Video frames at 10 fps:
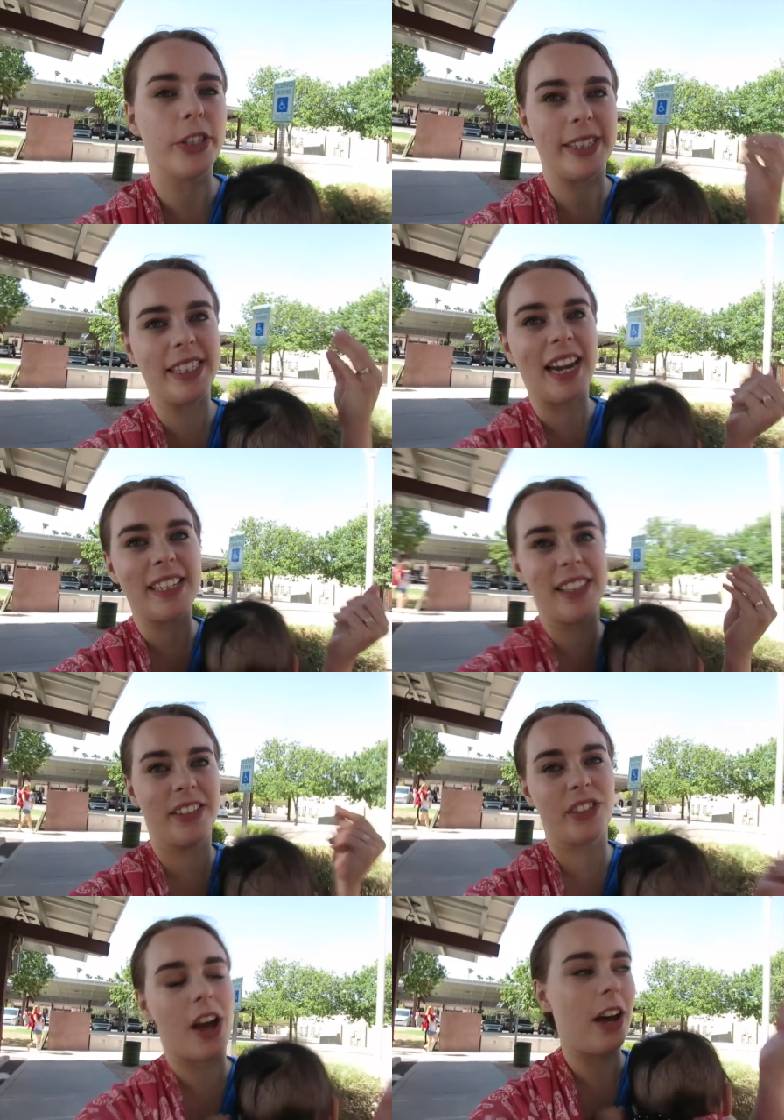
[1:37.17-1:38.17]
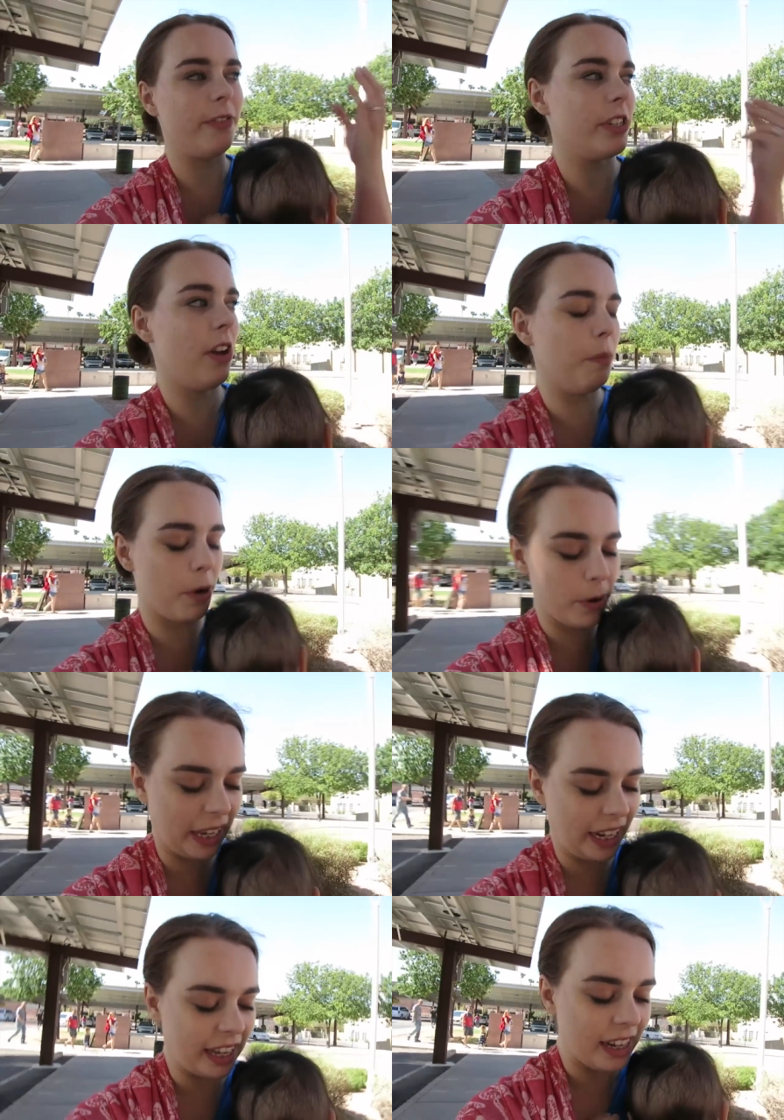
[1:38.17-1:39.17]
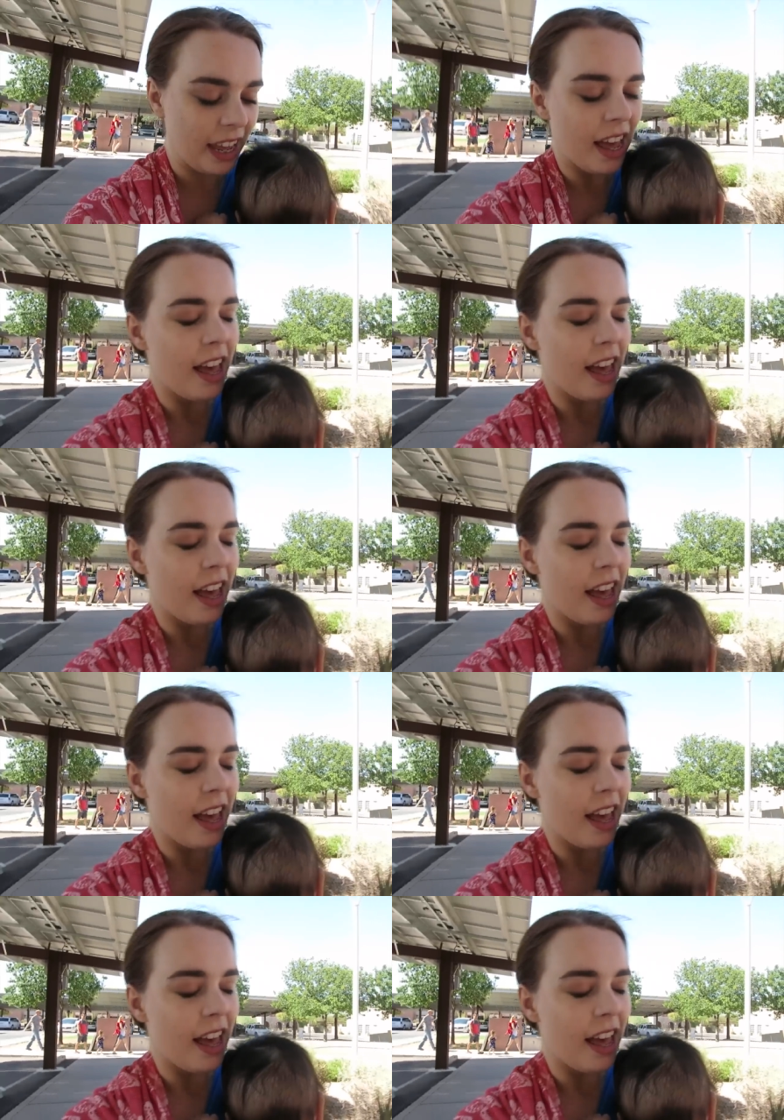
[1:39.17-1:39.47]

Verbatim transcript: so it's nice and soft and all broken in.